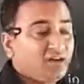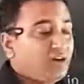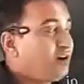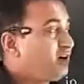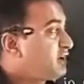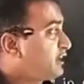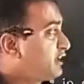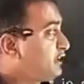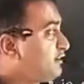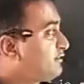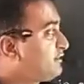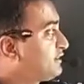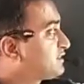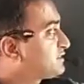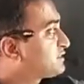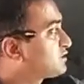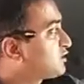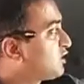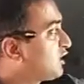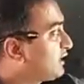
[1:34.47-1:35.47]
or if it
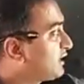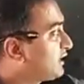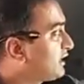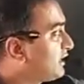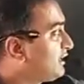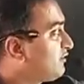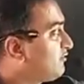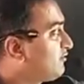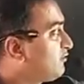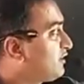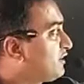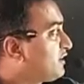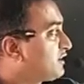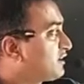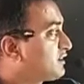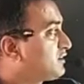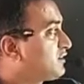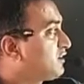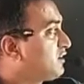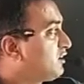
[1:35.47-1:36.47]
is not in
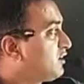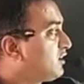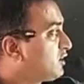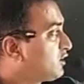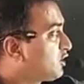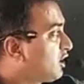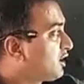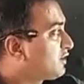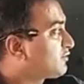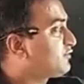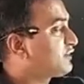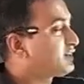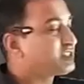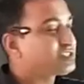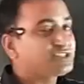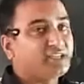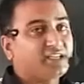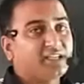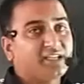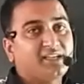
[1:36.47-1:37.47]
work or not
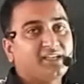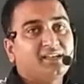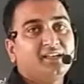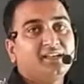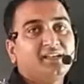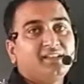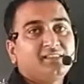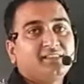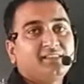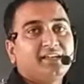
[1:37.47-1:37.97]
functioning,